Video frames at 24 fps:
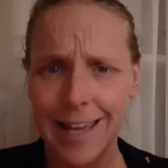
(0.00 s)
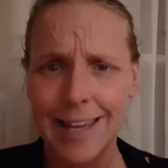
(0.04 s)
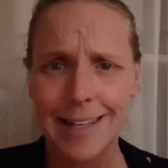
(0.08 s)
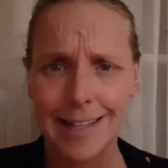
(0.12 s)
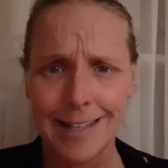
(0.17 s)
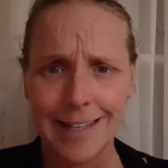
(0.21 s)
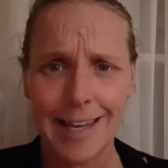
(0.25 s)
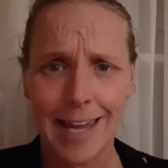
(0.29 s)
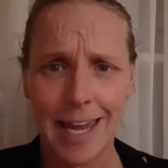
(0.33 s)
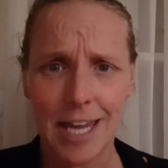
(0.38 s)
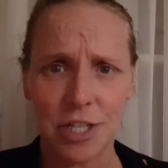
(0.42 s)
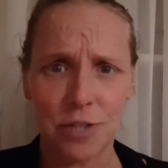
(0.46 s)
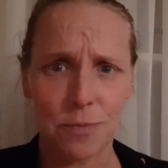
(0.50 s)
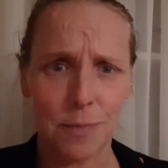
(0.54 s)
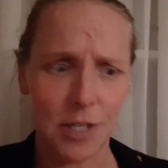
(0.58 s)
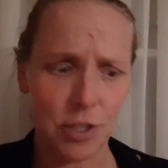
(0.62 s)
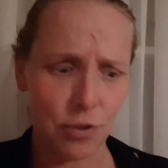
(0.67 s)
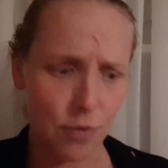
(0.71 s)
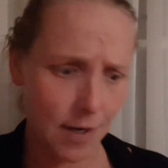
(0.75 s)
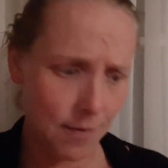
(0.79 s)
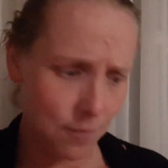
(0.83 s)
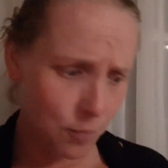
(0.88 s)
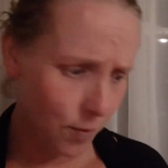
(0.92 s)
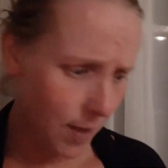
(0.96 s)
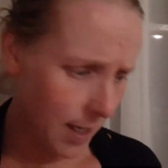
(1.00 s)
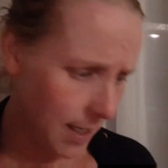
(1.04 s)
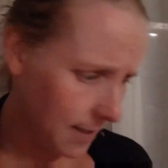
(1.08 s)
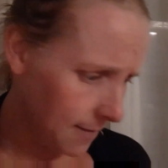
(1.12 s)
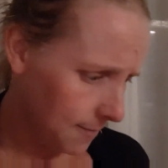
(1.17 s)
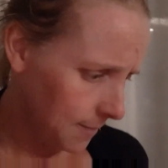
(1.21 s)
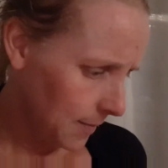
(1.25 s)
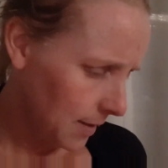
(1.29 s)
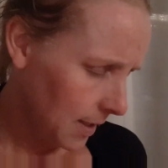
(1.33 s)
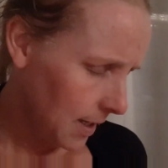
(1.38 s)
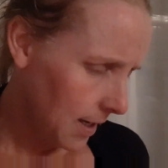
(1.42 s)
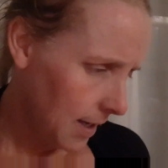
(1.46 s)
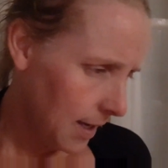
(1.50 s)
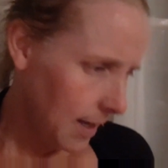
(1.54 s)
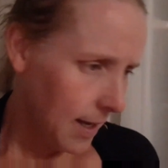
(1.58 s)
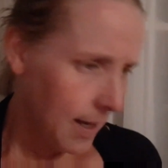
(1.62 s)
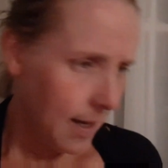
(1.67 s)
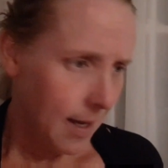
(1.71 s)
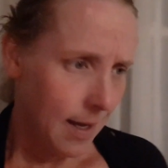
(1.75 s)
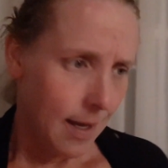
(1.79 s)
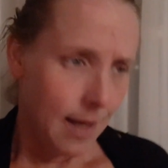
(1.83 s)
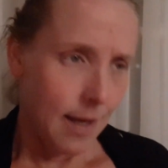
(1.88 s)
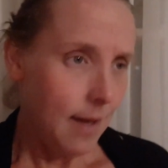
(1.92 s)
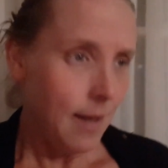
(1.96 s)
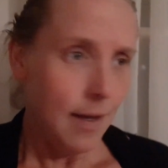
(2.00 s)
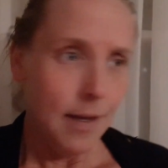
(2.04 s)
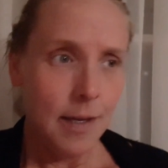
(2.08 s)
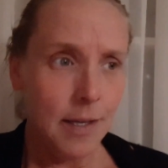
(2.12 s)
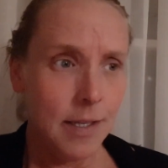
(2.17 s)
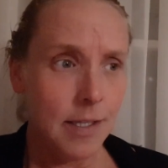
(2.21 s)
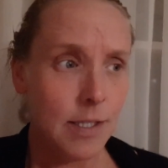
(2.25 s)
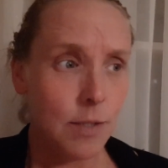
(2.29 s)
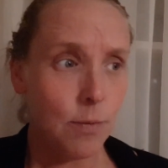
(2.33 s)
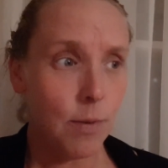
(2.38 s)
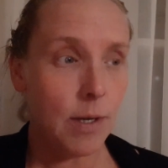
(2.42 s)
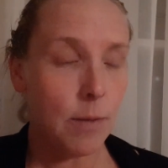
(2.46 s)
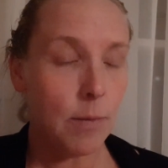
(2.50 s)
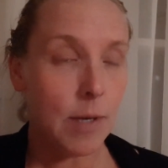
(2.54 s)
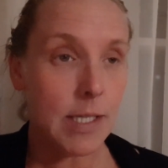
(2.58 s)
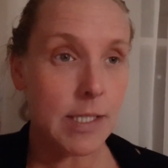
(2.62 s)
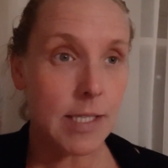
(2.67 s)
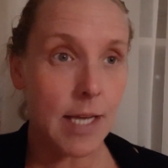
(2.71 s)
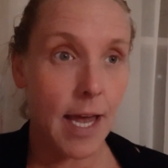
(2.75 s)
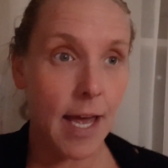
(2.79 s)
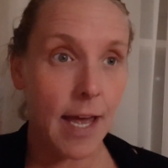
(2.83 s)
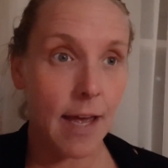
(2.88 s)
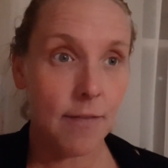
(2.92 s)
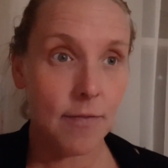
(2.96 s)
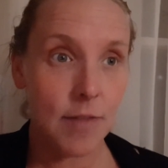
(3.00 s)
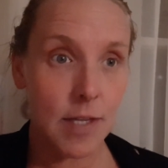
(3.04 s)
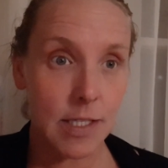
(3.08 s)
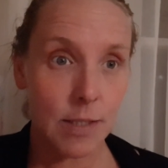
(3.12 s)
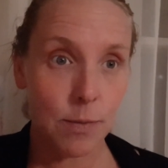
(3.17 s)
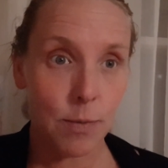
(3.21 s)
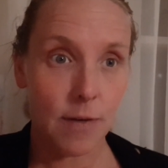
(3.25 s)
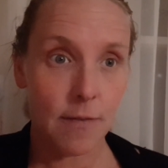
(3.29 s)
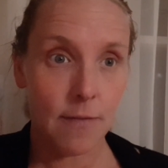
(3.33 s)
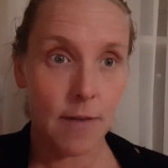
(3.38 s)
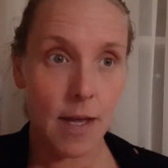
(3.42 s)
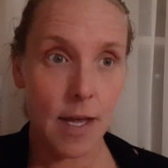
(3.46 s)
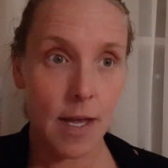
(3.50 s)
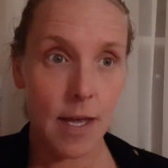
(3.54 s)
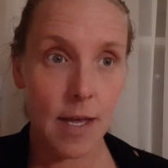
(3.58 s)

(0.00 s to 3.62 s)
you catch my drift, right? So anyways, I have this one